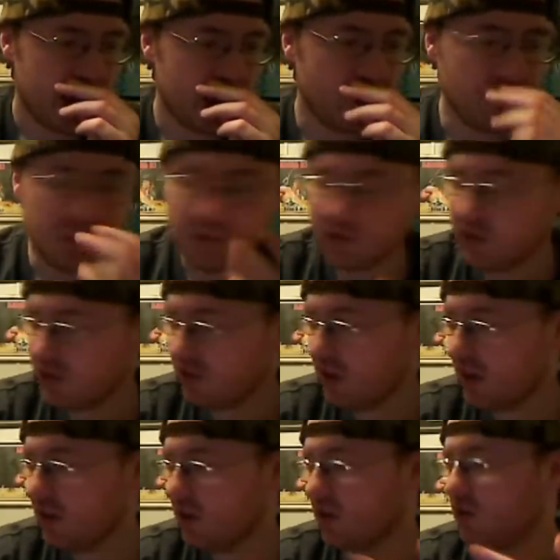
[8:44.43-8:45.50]
And pretty much just the
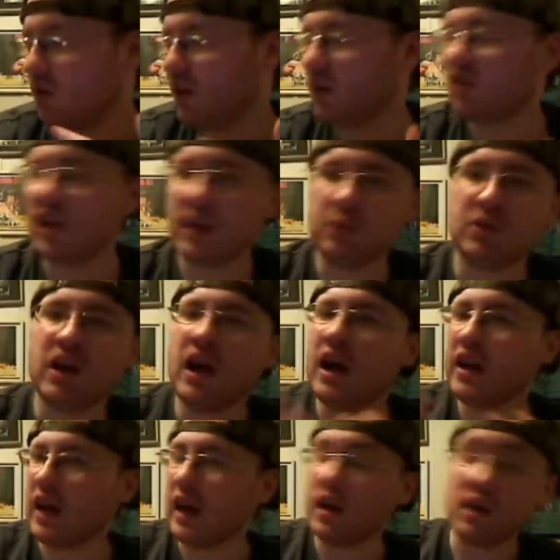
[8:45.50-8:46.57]
idea, like James
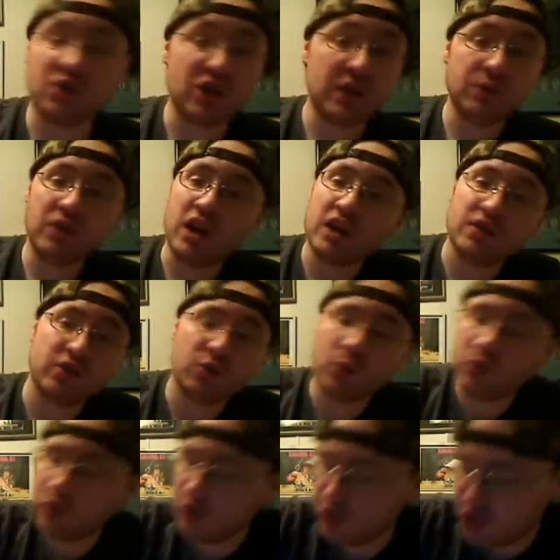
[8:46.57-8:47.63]
Caan. I, James Caan does a
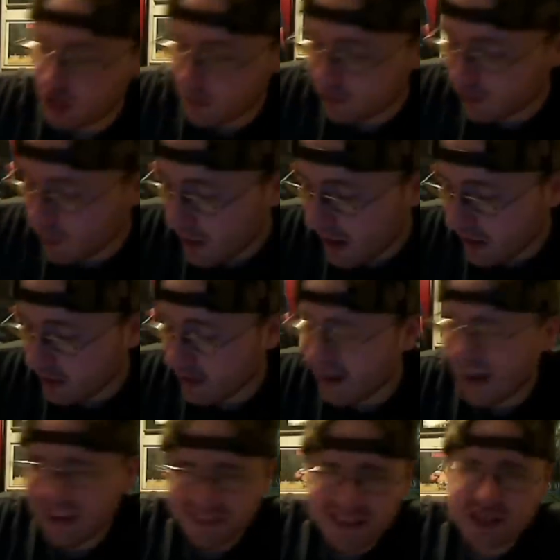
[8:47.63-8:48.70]
really good job as a bad guy.
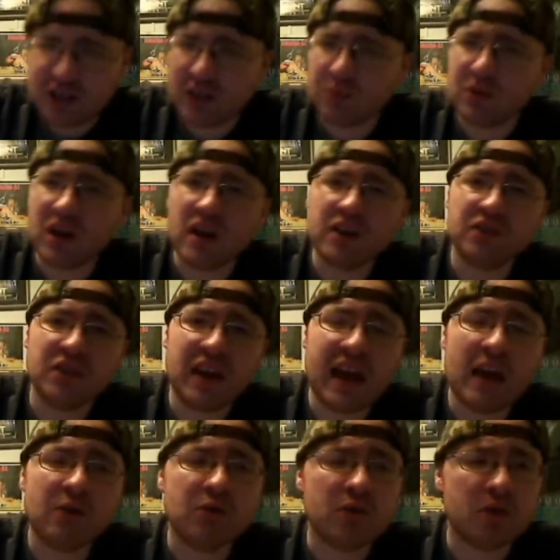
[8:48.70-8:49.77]
I like James Caan as an
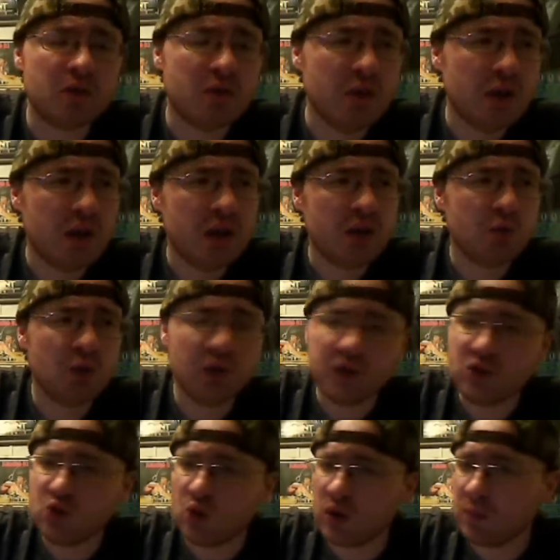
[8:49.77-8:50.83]
actor. Really
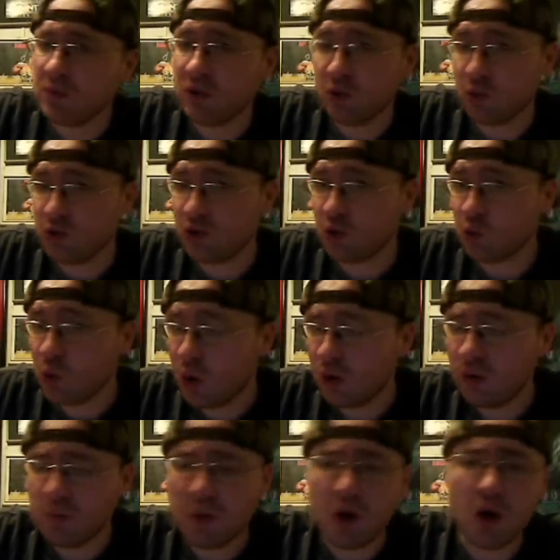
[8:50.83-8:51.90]
enjoy him in the original
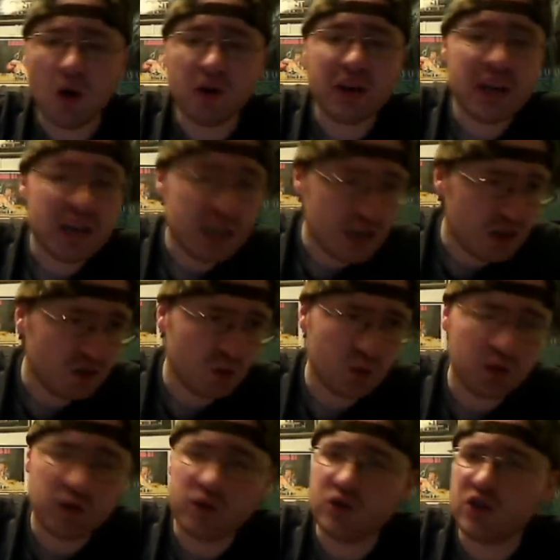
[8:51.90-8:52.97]
Rollerball. He does a
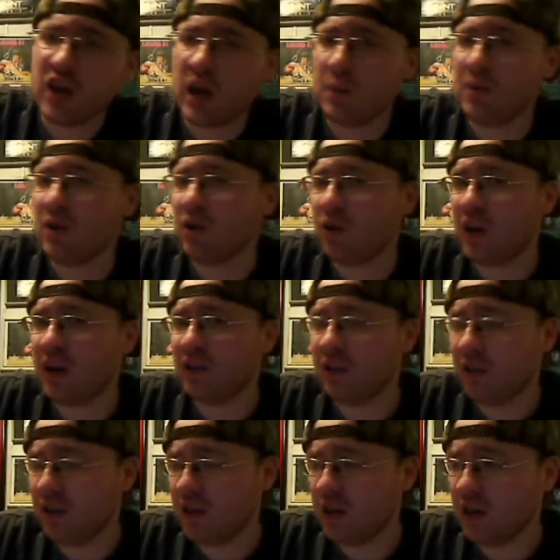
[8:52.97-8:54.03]
really good job here as
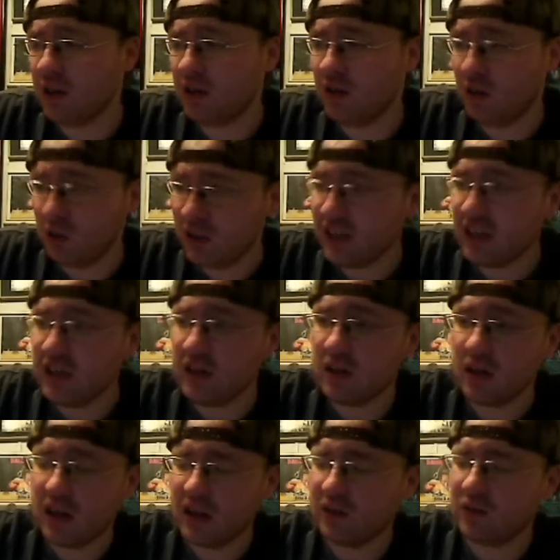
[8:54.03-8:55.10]
the the lead
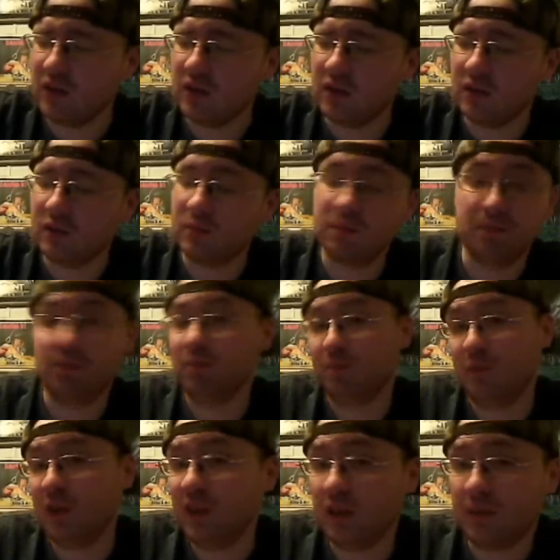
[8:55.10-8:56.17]
as the
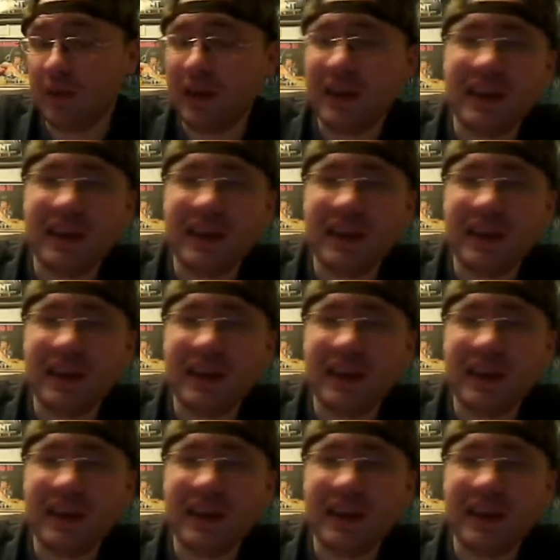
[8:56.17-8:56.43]
lead.